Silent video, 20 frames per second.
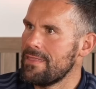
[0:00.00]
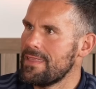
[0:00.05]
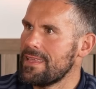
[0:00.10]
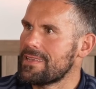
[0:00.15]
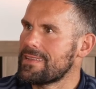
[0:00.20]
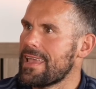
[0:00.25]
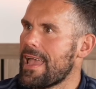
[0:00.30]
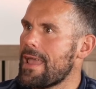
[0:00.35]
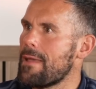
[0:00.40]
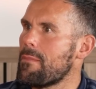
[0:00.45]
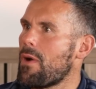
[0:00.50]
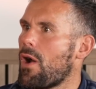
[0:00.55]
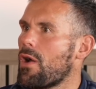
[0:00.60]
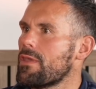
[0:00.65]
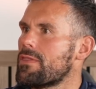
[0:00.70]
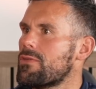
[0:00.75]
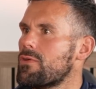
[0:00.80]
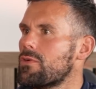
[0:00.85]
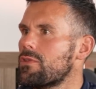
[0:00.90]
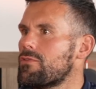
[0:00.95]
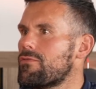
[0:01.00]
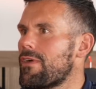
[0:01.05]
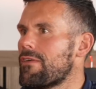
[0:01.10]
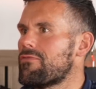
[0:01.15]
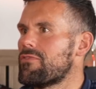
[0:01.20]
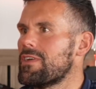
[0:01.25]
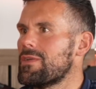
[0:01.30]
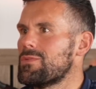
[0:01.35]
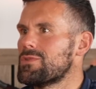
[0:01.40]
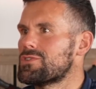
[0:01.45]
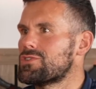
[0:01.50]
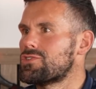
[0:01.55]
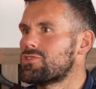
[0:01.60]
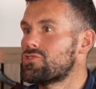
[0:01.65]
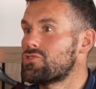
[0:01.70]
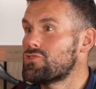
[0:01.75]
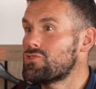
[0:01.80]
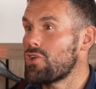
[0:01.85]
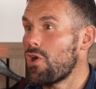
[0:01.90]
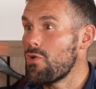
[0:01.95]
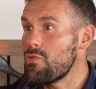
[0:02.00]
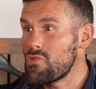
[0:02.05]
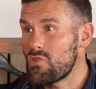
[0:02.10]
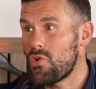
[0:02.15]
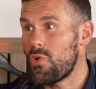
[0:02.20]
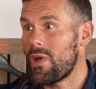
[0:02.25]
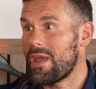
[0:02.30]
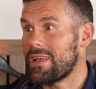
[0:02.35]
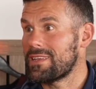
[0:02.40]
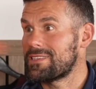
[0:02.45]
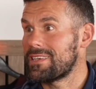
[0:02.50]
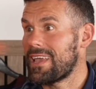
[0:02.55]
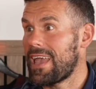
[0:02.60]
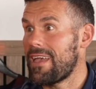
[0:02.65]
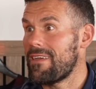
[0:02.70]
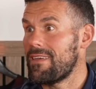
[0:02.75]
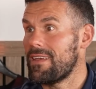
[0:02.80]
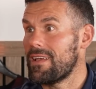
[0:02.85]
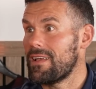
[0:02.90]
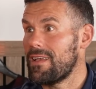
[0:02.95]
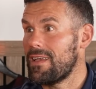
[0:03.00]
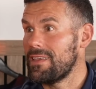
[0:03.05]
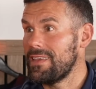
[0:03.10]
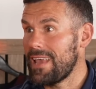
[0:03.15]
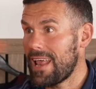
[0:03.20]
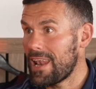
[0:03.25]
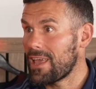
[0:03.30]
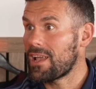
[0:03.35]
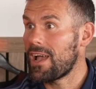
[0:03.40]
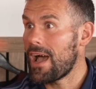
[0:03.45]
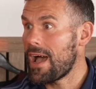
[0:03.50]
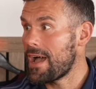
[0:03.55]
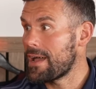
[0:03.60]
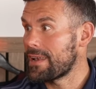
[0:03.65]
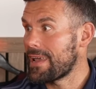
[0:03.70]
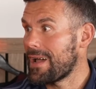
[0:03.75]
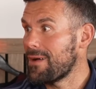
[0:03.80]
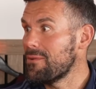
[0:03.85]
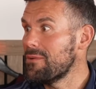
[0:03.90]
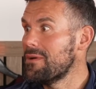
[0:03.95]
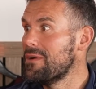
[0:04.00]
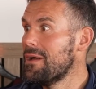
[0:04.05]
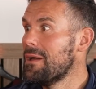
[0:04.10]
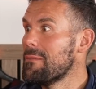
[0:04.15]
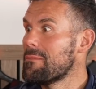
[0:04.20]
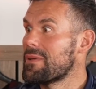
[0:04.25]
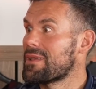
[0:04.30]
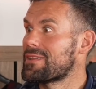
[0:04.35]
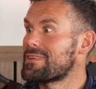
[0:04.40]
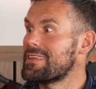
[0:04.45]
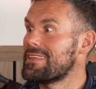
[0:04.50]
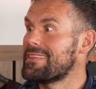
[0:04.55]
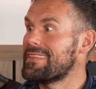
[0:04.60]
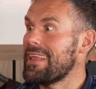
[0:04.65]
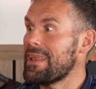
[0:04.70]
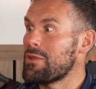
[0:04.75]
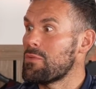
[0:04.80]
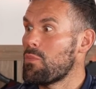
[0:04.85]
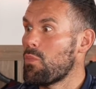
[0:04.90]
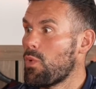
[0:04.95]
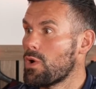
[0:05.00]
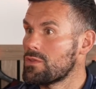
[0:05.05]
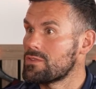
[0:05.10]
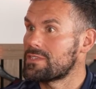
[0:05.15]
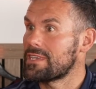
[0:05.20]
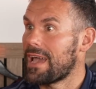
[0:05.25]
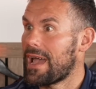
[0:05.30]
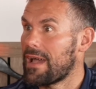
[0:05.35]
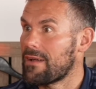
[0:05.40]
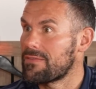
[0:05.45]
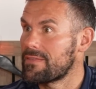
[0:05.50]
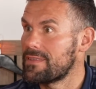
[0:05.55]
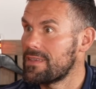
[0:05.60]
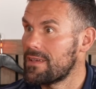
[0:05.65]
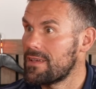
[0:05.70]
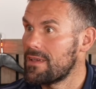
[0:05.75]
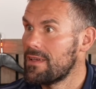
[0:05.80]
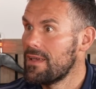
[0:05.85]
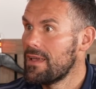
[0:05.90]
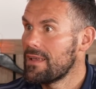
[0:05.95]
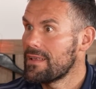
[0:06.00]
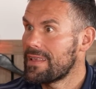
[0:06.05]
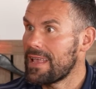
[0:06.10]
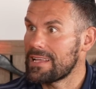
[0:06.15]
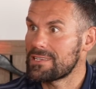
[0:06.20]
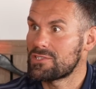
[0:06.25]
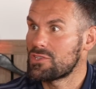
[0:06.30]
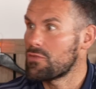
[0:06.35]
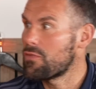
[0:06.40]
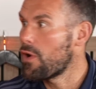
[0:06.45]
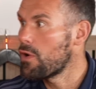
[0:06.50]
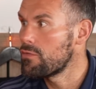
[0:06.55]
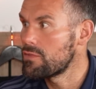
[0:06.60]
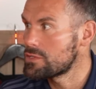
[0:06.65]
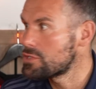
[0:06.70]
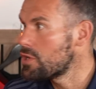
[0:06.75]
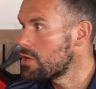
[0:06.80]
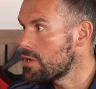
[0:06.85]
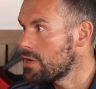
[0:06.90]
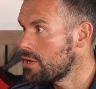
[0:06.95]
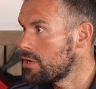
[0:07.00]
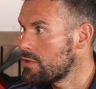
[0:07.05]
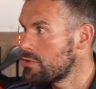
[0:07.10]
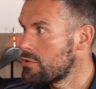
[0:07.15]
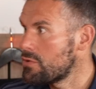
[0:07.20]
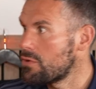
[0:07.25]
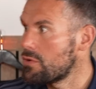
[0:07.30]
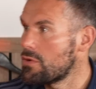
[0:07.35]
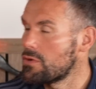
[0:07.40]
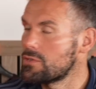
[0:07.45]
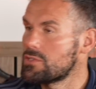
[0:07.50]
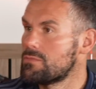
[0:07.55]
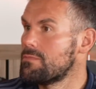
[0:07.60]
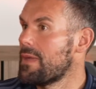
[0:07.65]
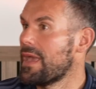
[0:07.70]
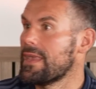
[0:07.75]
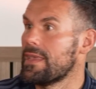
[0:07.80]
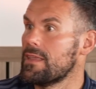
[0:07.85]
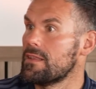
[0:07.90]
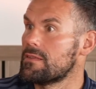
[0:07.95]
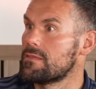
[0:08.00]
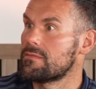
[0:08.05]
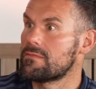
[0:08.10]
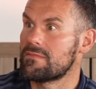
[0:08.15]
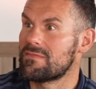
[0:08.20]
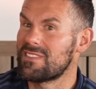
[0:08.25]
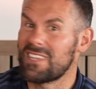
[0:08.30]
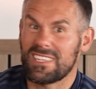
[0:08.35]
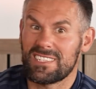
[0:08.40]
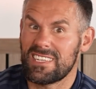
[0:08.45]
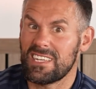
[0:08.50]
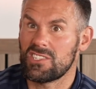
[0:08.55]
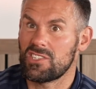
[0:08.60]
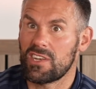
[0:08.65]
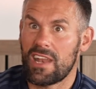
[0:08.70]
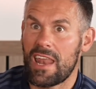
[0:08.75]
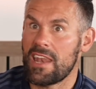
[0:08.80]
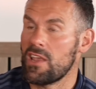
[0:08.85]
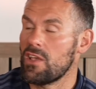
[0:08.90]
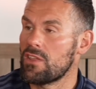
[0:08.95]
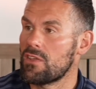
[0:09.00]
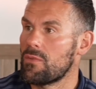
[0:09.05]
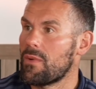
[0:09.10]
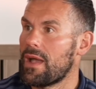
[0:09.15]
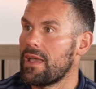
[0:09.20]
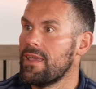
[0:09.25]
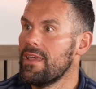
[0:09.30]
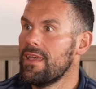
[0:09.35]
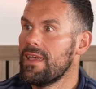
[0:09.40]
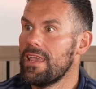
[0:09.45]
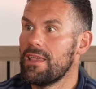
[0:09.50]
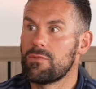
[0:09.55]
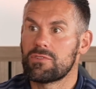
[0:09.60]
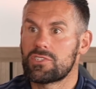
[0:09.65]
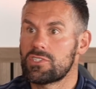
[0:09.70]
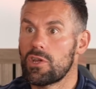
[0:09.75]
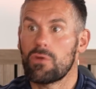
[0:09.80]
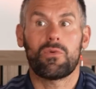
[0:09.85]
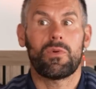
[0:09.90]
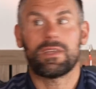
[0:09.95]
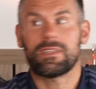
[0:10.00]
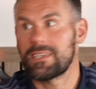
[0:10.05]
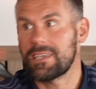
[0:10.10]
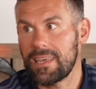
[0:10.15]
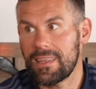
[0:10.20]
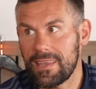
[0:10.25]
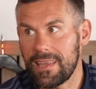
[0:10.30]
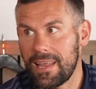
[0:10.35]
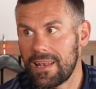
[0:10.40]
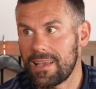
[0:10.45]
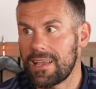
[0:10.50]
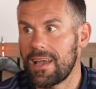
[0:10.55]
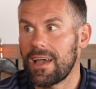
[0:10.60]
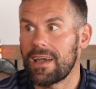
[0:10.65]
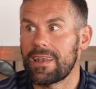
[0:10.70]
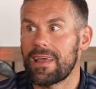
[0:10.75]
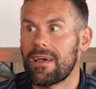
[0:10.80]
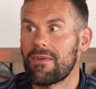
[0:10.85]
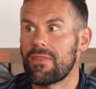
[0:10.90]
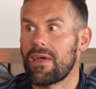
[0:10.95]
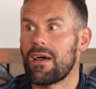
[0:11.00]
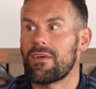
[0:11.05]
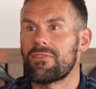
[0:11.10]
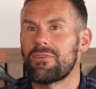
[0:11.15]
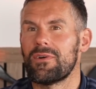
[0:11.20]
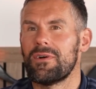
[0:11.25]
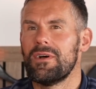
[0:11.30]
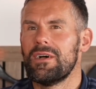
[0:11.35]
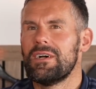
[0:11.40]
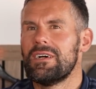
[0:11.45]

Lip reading: this game, I thought the referee was so quick to get a yellow card out, because he didn't want to have to get stuff overturned or make his decision any other way. He was so quick to get the yellow card out that I thought,